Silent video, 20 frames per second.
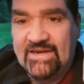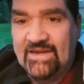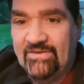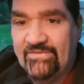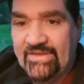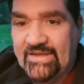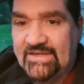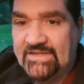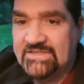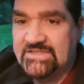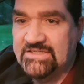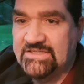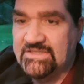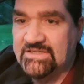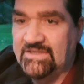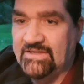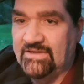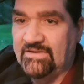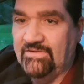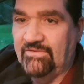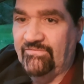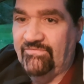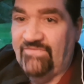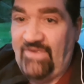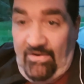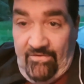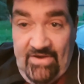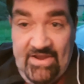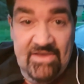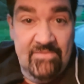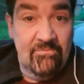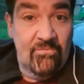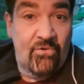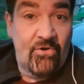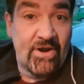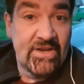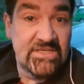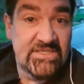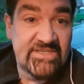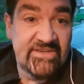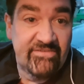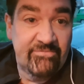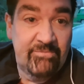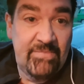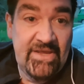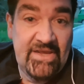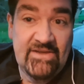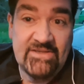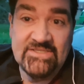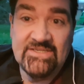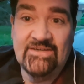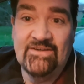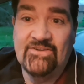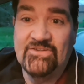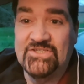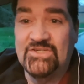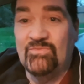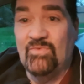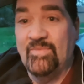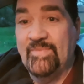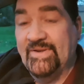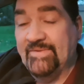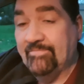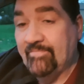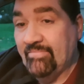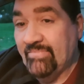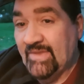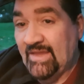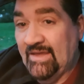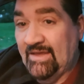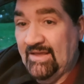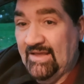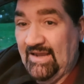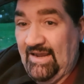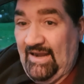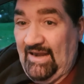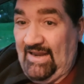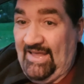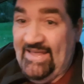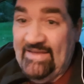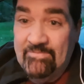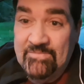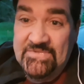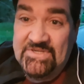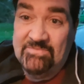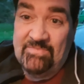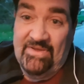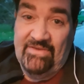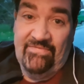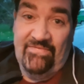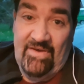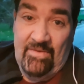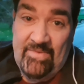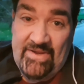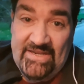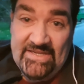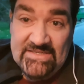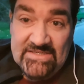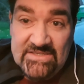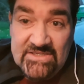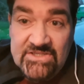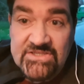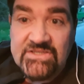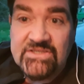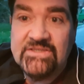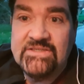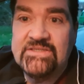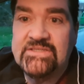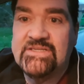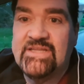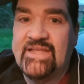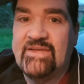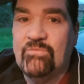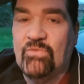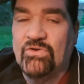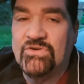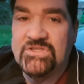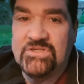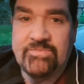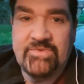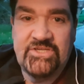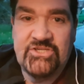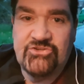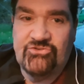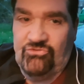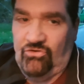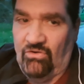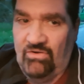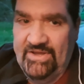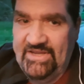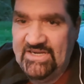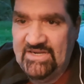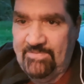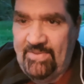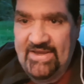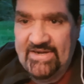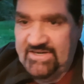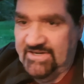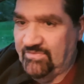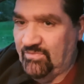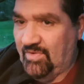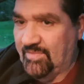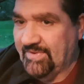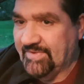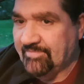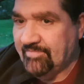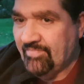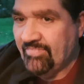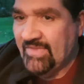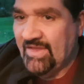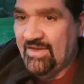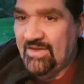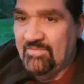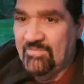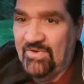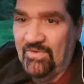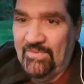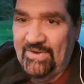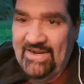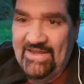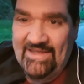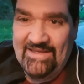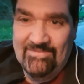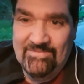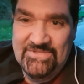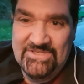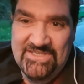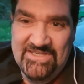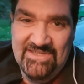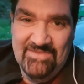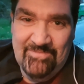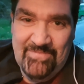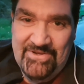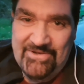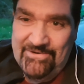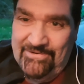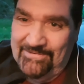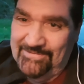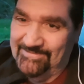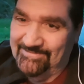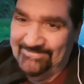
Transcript: Now that's very impressive, because a lot of women claim to be feminists and they want to be strong, independent women, but when it comes to the bill,